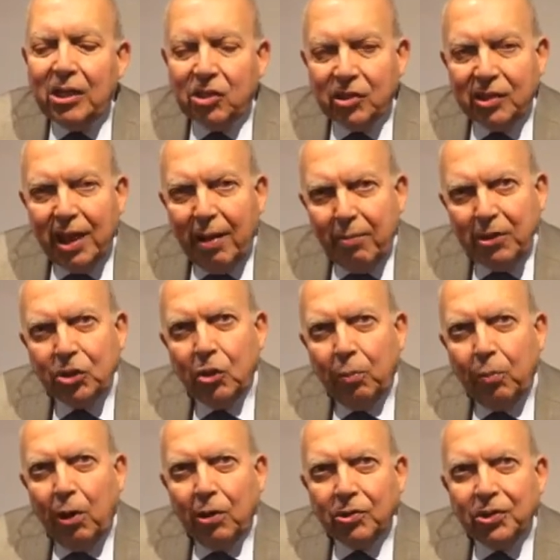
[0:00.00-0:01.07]
establish a
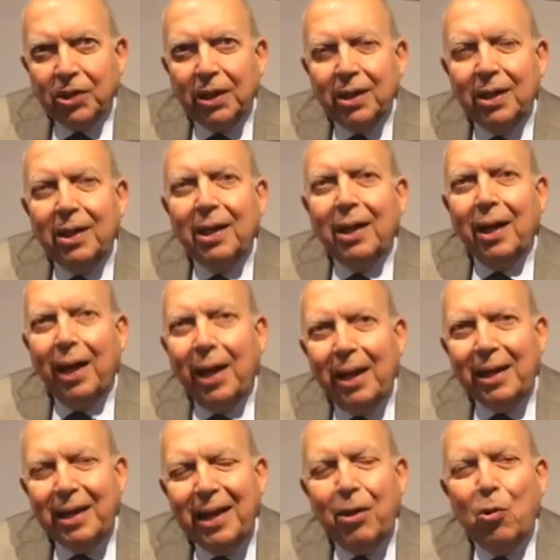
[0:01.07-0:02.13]
policy
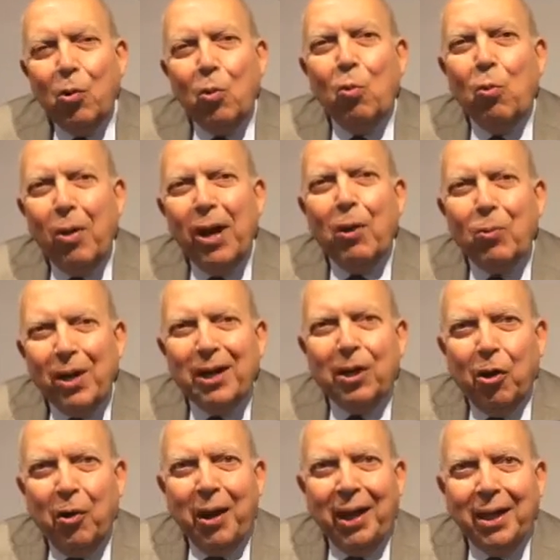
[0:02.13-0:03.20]
and know where we're
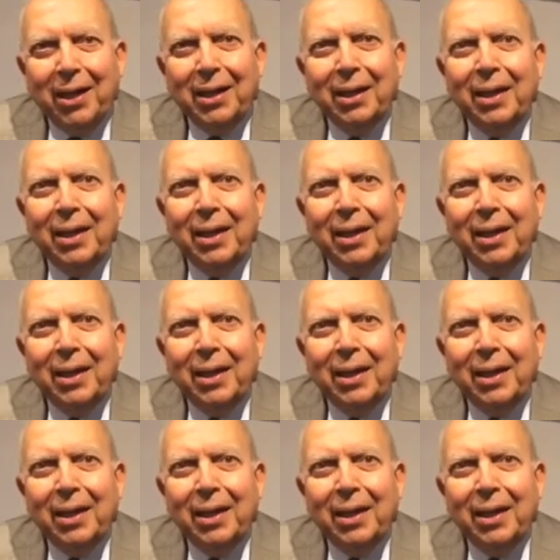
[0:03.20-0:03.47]
going,